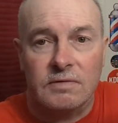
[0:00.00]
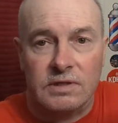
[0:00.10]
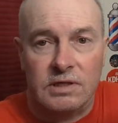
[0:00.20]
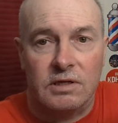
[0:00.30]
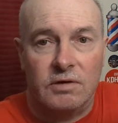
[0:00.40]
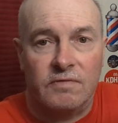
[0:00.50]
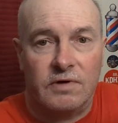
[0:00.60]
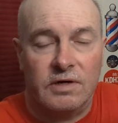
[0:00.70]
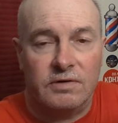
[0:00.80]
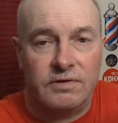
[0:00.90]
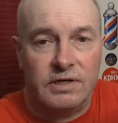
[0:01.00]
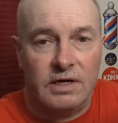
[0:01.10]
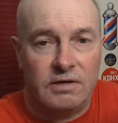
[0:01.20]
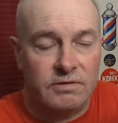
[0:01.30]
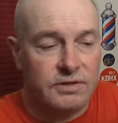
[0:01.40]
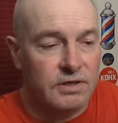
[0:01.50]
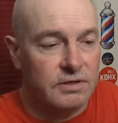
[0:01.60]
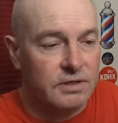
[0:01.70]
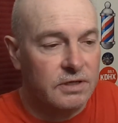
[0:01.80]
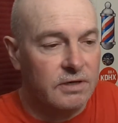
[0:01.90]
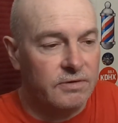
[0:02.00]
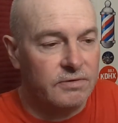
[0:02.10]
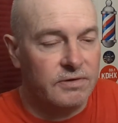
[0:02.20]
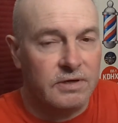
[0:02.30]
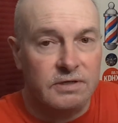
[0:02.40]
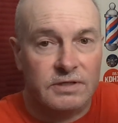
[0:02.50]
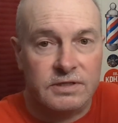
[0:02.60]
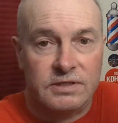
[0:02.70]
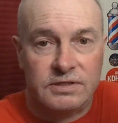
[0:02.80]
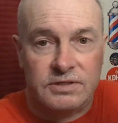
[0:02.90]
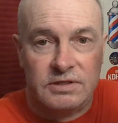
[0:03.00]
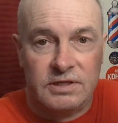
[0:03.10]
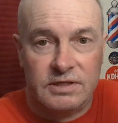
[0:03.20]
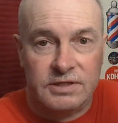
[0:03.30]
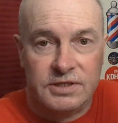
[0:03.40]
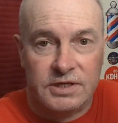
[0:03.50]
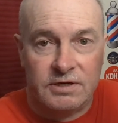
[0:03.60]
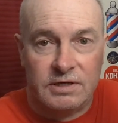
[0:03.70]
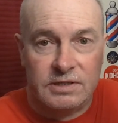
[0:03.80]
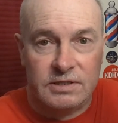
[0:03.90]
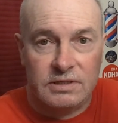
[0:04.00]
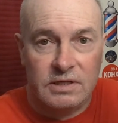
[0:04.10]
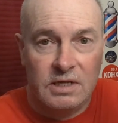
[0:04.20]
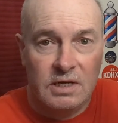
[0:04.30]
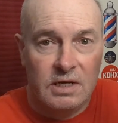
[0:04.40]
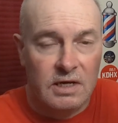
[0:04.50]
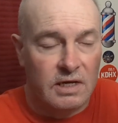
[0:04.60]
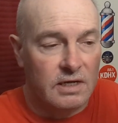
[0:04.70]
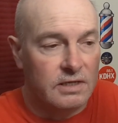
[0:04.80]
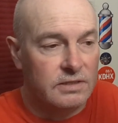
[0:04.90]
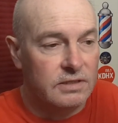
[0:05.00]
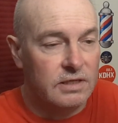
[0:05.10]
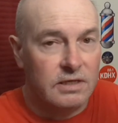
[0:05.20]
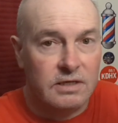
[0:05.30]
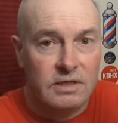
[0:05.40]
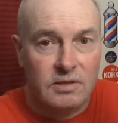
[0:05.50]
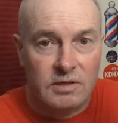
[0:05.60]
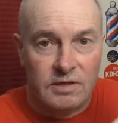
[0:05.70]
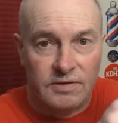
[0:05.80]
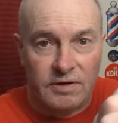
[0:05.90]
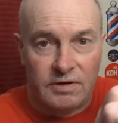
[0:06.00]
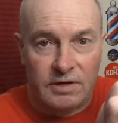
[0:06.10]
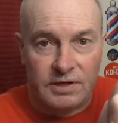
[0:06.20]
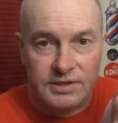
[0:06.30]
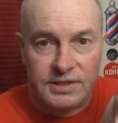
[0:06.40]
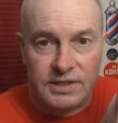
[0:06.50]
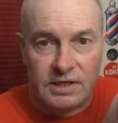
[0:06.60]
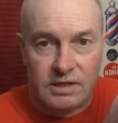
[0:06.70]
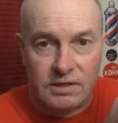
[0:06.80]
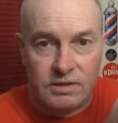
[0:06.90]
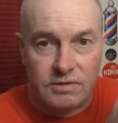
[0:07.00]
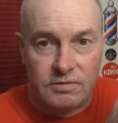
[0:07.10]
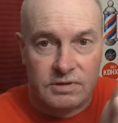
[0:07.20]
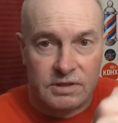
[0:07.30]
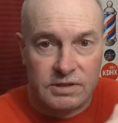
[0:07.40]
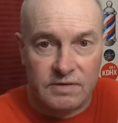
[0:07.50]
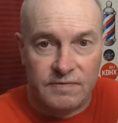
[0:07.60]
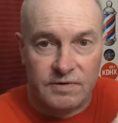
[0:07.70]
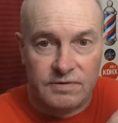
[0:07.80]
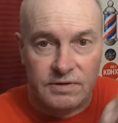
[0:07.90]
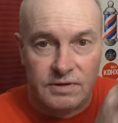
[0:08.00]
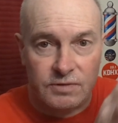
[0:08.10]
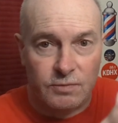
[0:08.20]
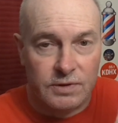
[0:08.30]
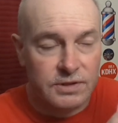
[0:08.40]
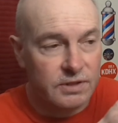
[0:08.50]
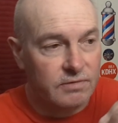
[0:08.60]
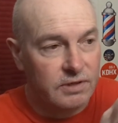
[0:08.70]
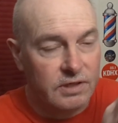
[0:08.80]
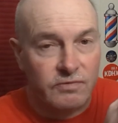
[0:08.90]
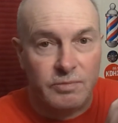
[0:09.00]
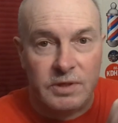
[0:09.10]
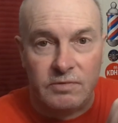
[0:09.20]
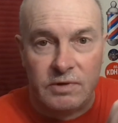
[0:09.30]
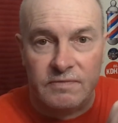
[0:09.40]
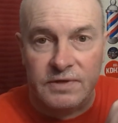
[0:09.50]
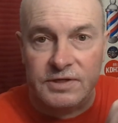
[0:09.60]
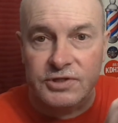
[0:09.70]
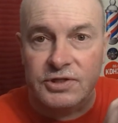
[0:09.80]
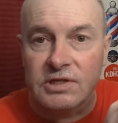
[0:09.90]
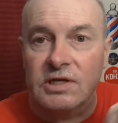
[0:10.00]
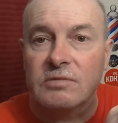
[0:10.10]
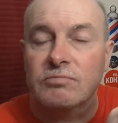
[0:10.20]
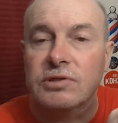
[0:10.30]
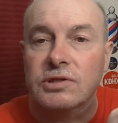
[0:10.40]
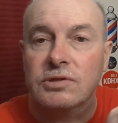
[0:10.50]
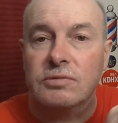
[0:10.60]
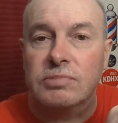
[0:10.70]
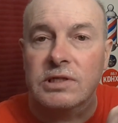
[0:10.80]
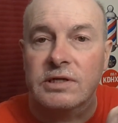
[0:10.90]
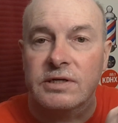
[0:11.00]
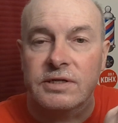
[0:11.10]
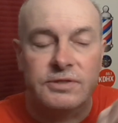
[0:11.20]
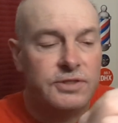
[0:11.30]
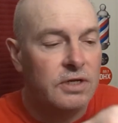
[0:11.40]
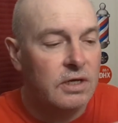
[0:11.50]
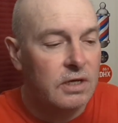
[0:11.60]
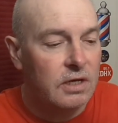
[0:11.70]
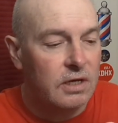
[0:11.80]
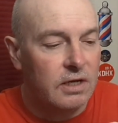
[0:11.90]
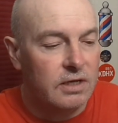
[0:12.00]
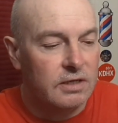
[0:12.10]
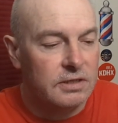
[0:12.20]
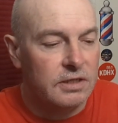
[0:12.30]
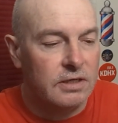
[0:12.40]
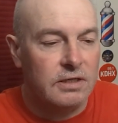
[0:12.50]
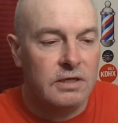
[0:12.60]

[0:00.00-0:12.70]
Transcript: it was a little over $100 altogether then. It's this Gillette Sheraton, and in there on its second use, because I've used this once already, would be one of these Gillette Blue Blades. And